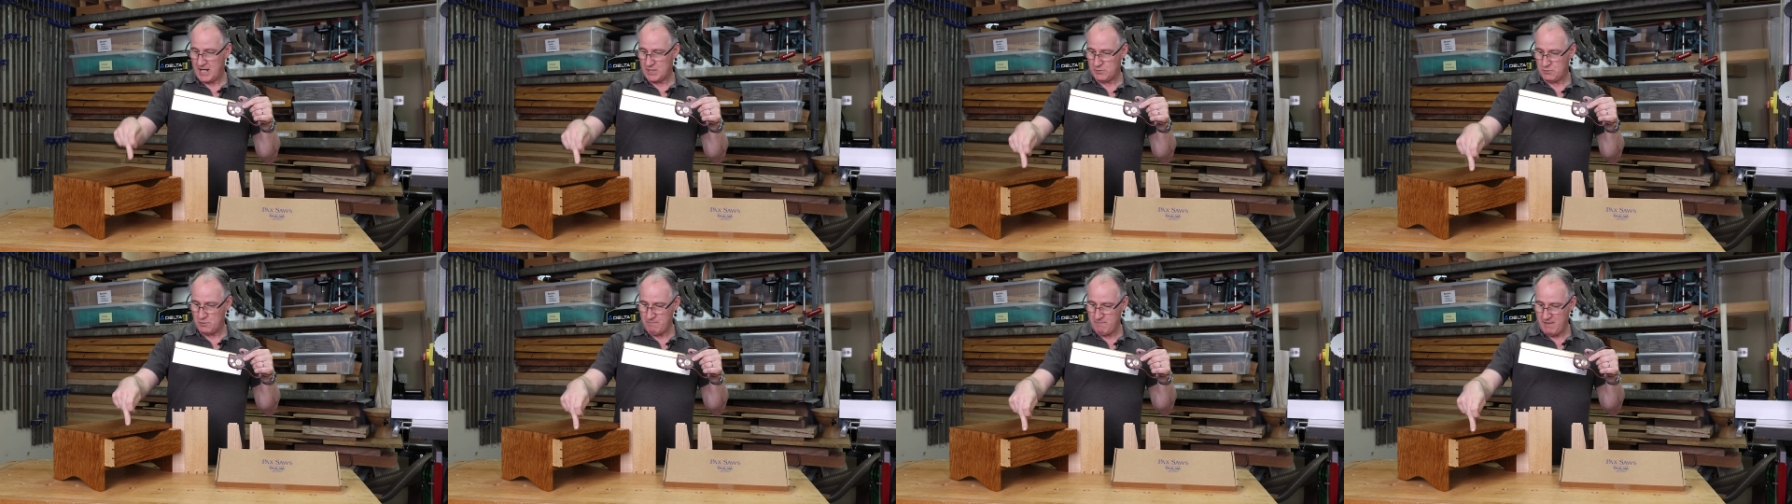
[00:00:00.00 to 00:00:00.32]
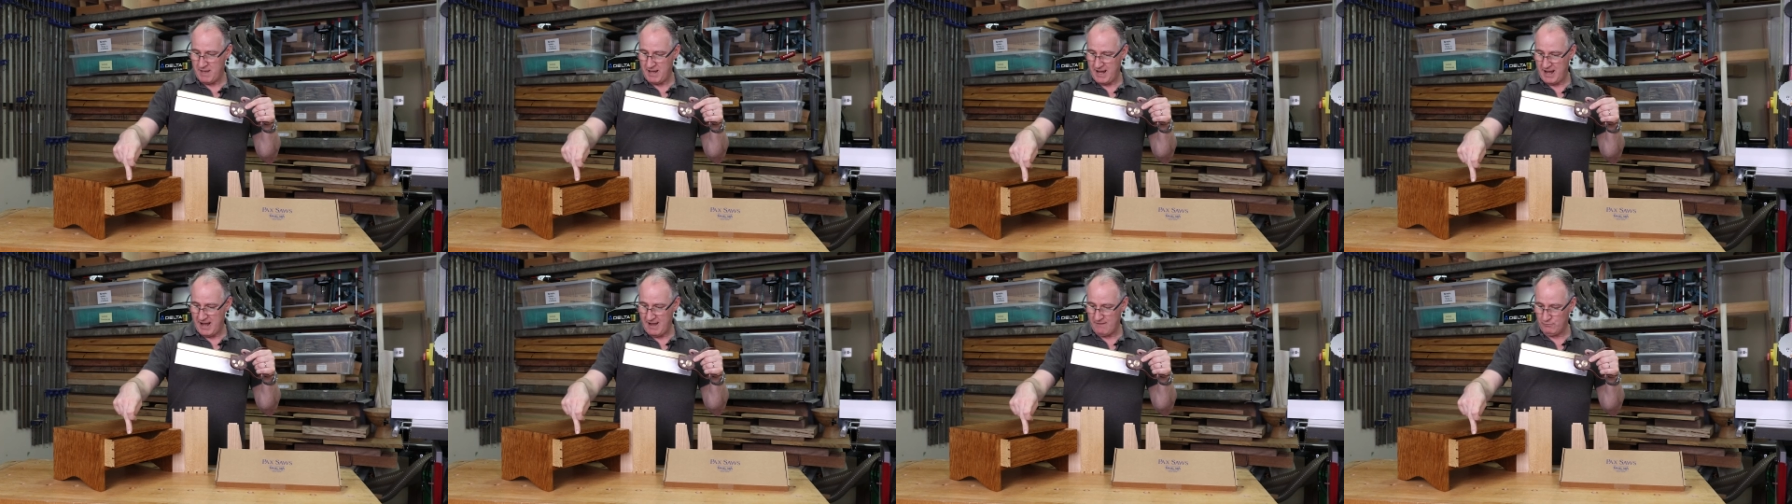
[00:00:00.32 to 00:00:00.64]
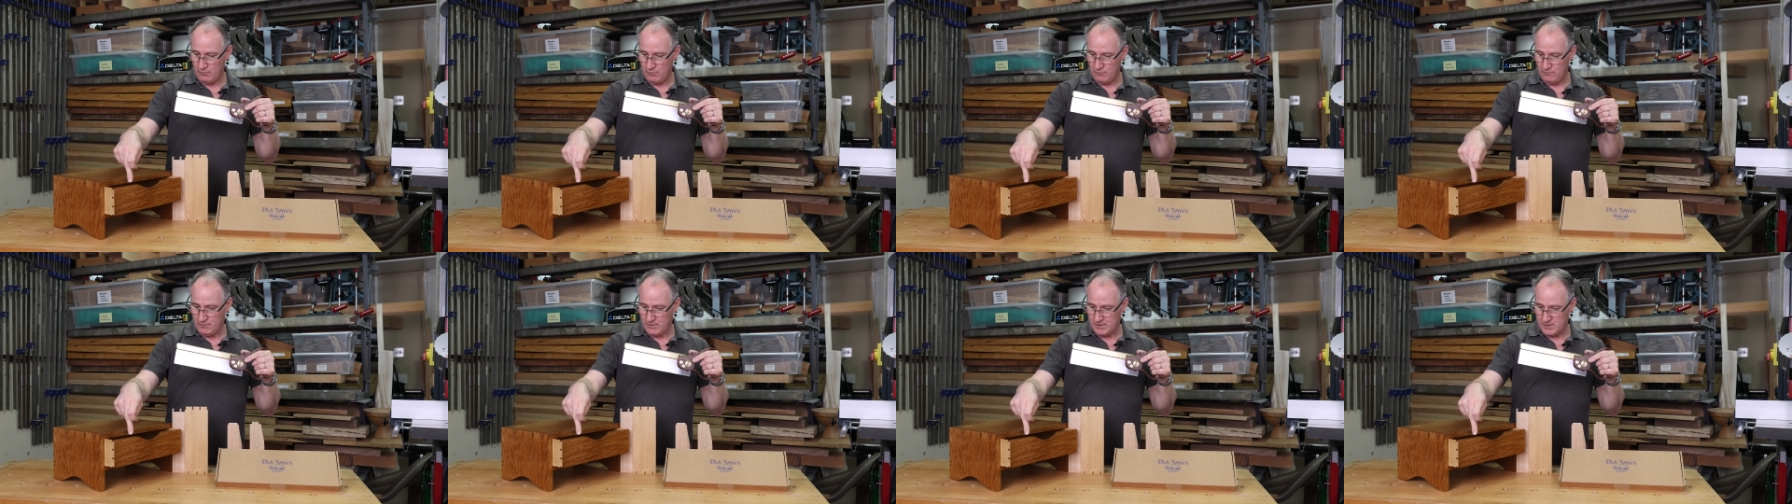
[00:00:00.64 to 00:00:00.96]
as we may have
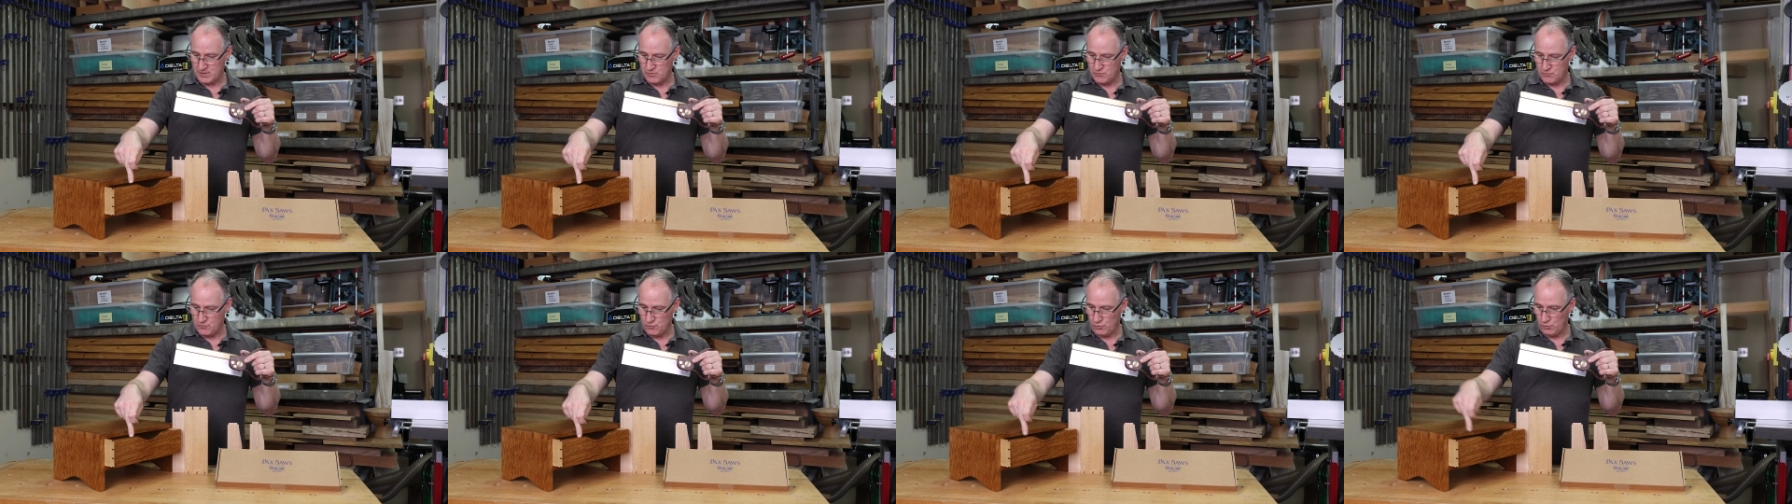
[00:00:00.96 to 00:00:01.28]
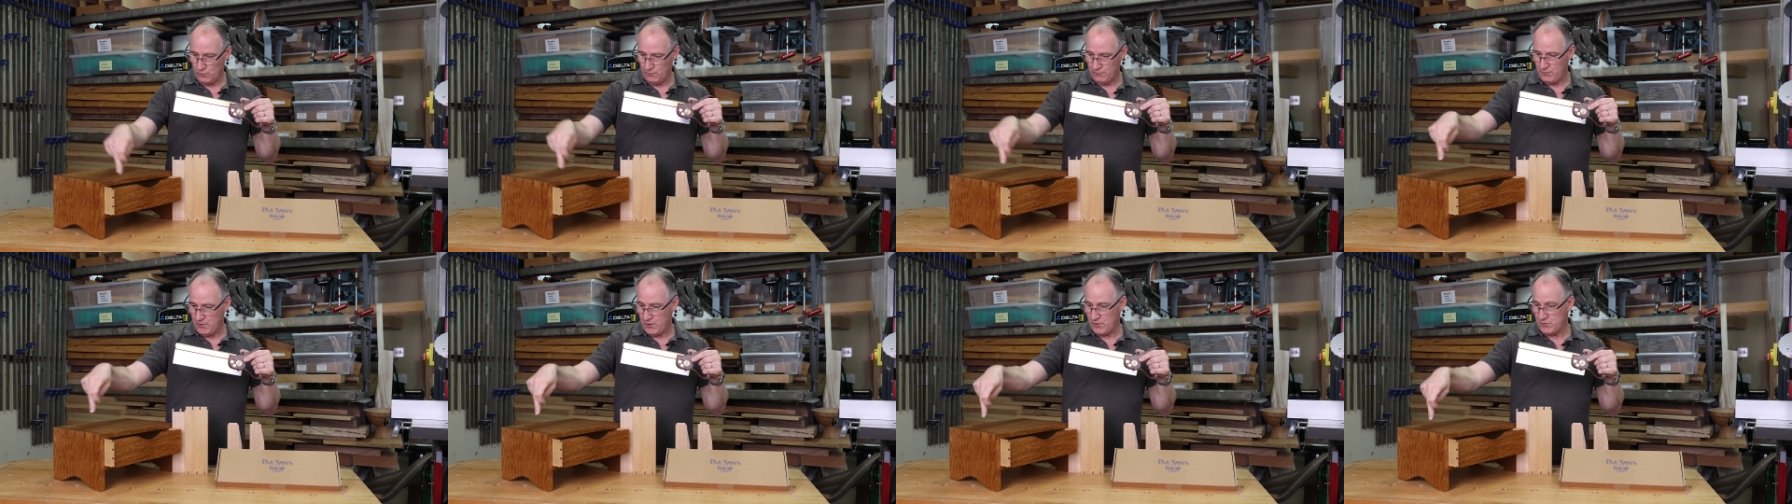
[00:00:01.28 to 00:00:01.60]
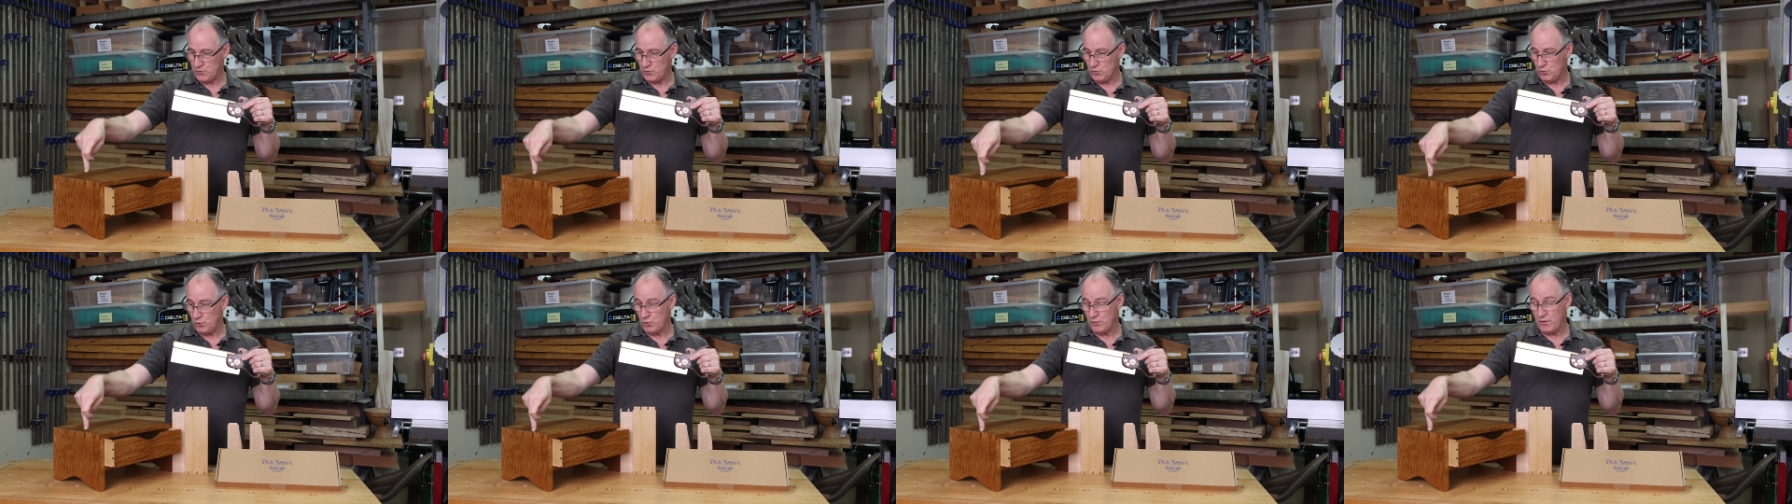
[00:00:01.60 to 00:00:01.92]
on this draw
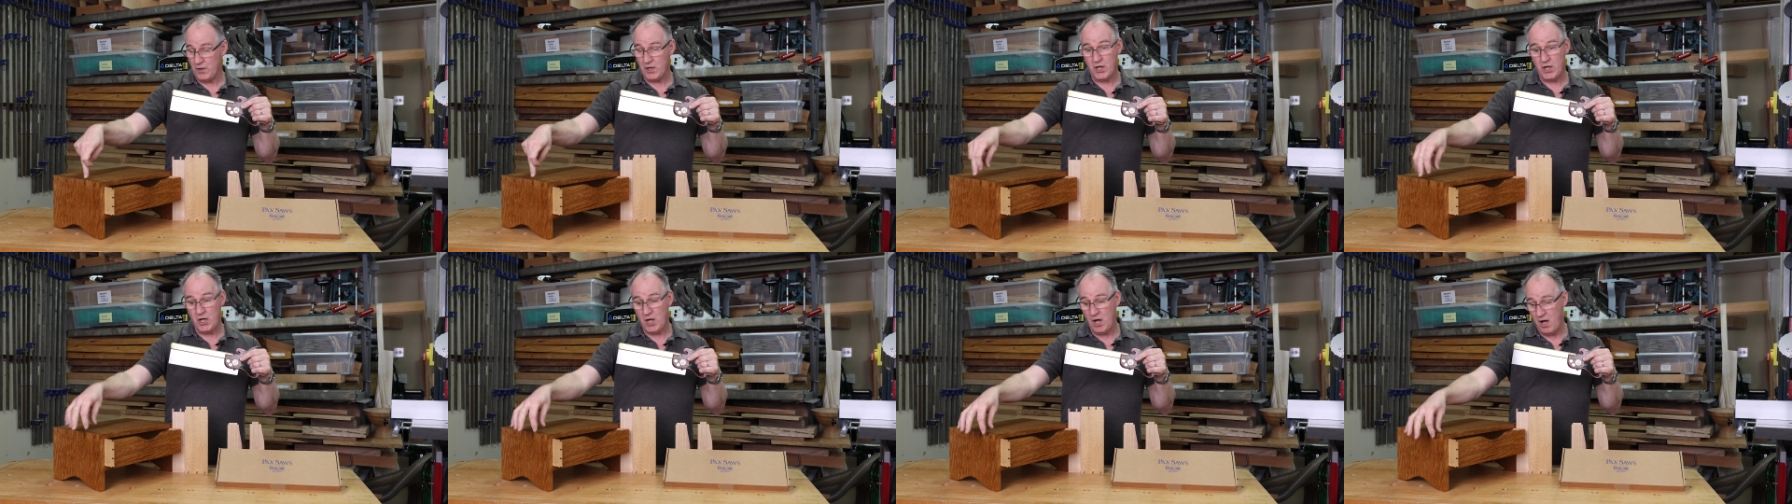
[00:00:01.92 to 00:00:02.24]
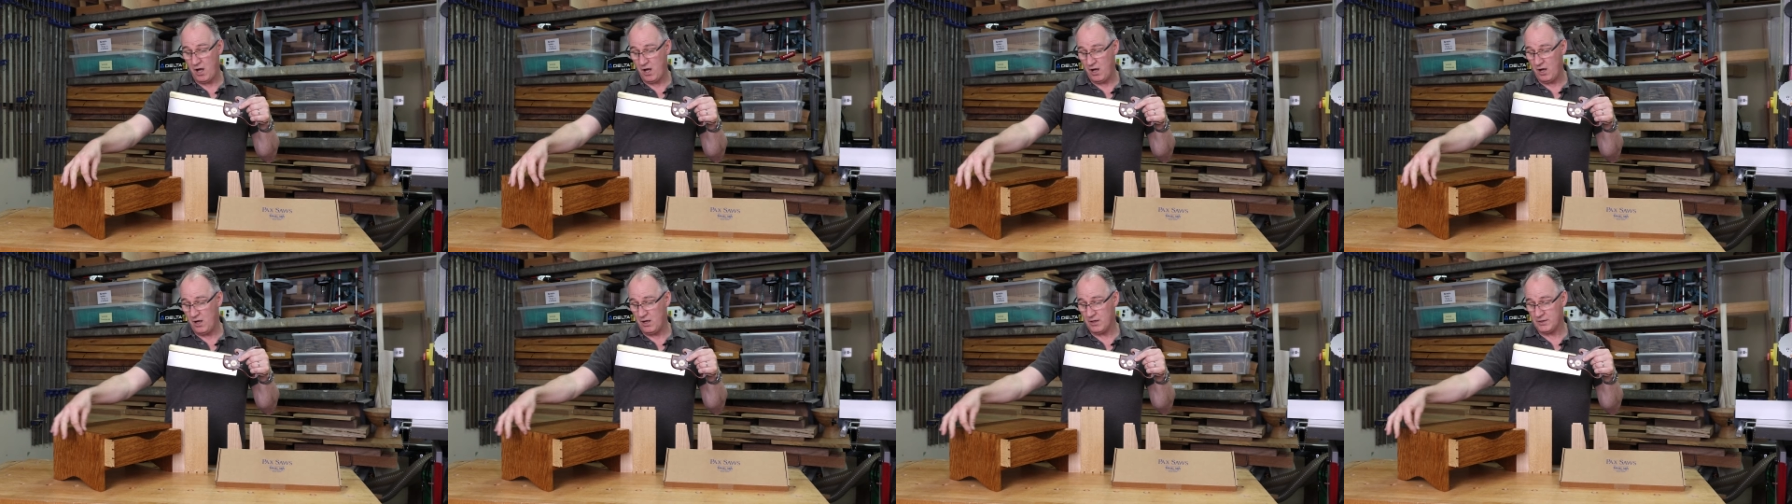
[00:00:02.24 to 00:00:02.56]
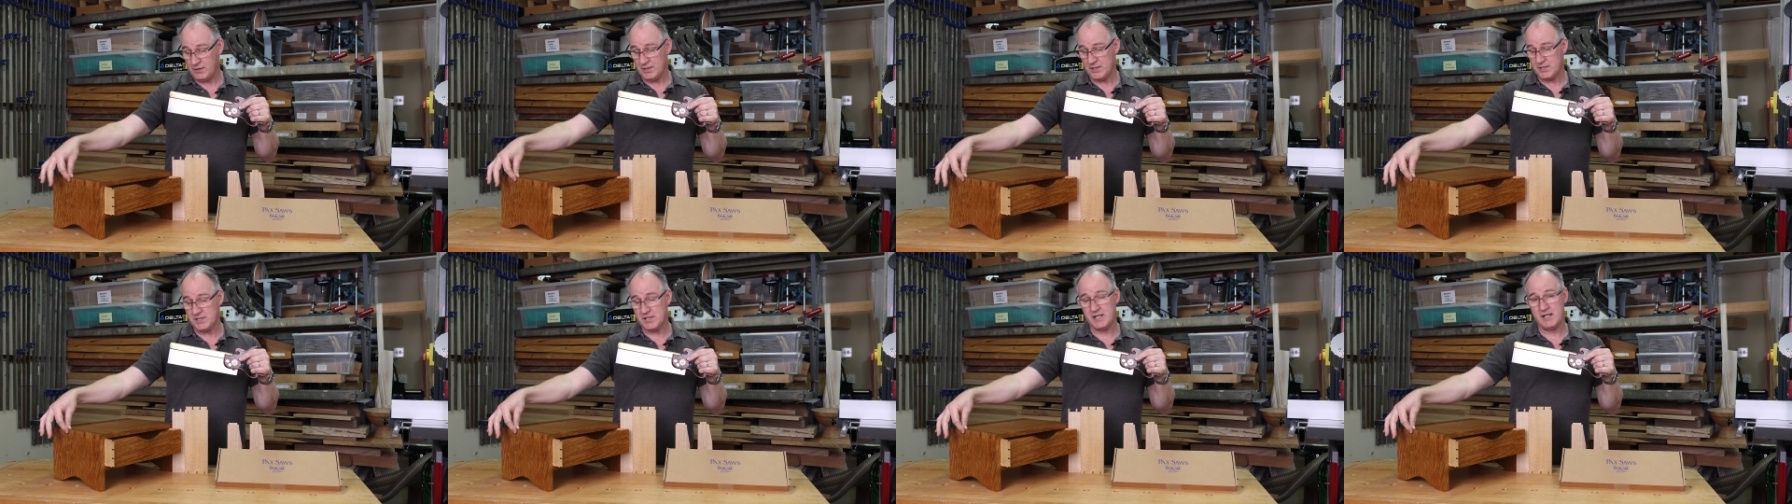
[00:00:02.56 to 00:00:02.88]
front or the
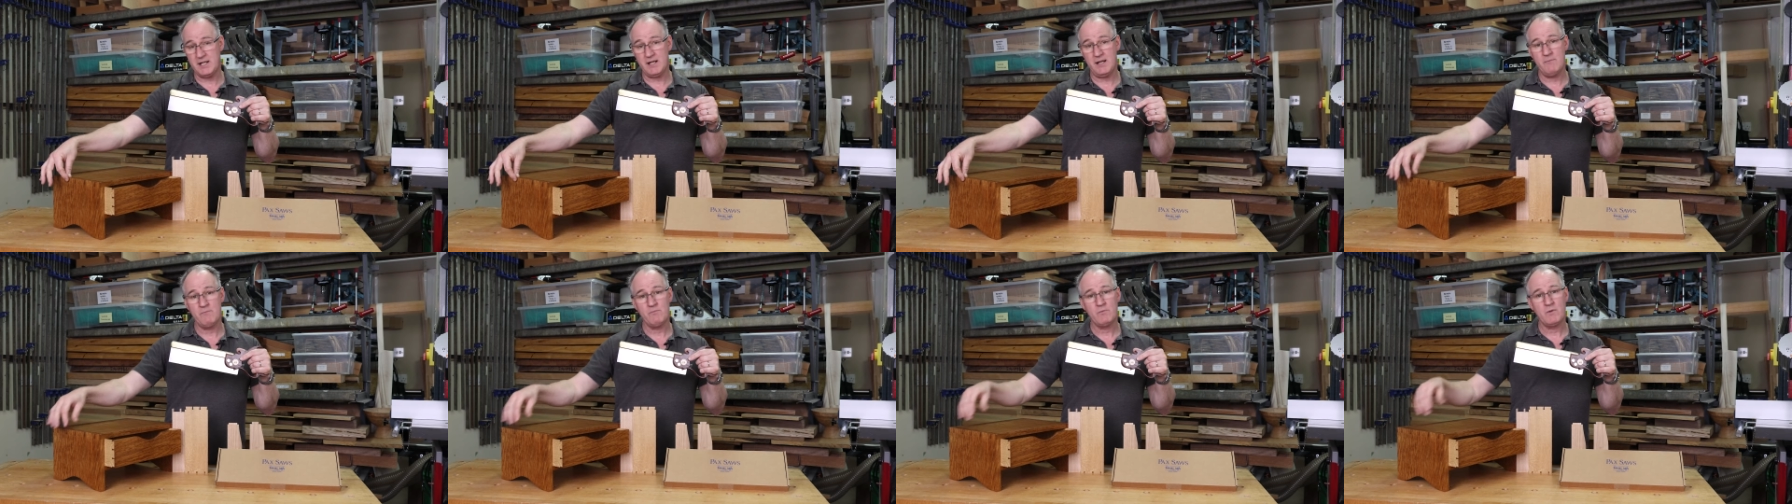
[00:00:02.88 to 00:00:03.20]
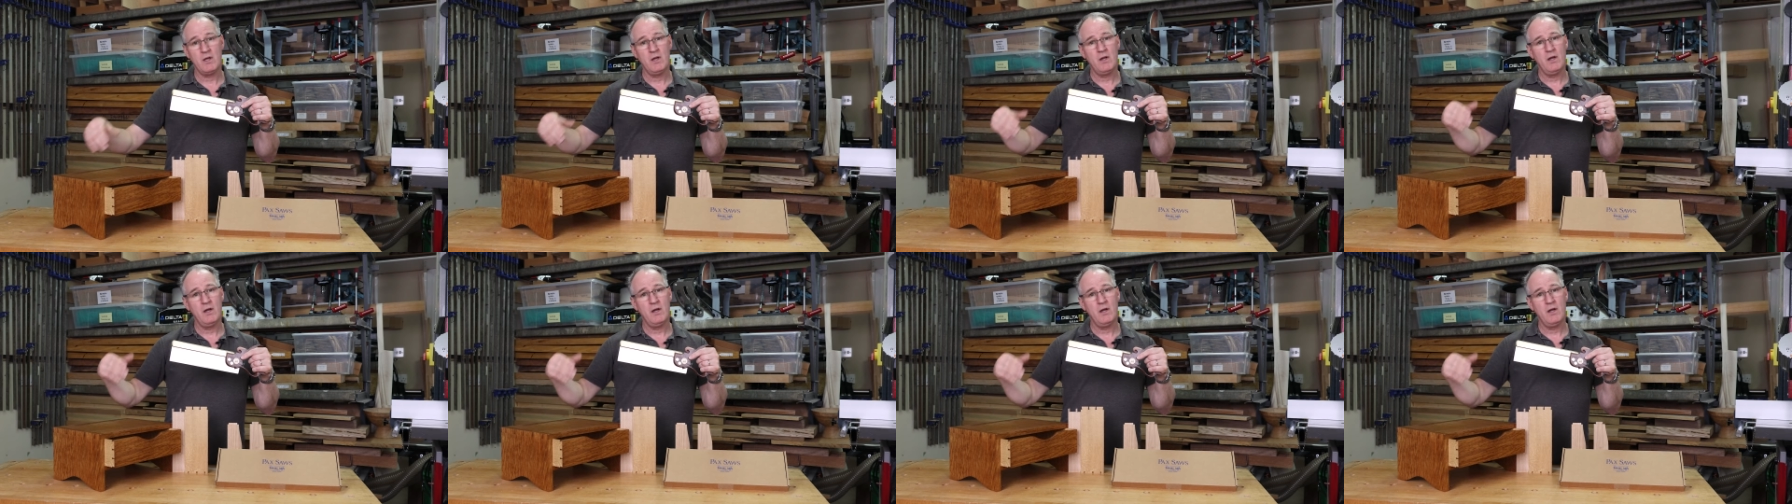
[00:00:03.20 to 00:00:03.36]
carcass here,